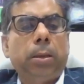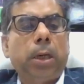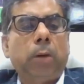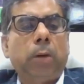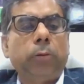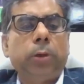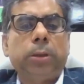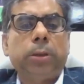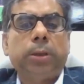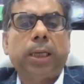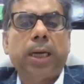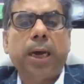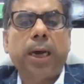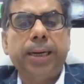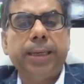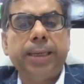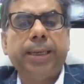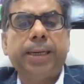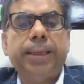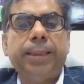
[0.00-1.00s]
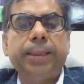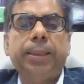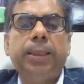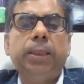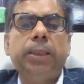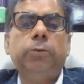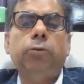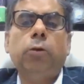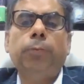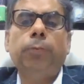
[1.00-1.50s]
Now, the third
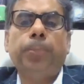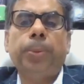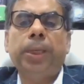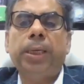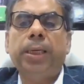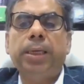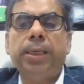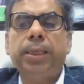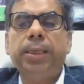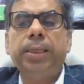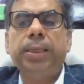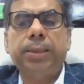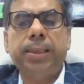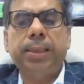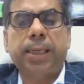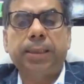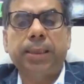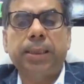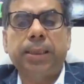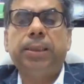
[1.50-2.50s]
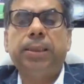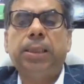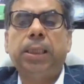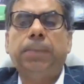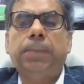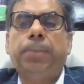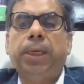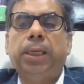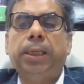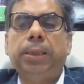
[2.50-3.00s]
category of PE is
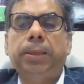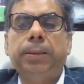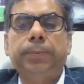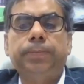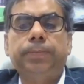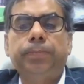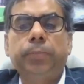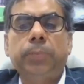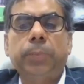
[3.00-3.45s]
agency PE.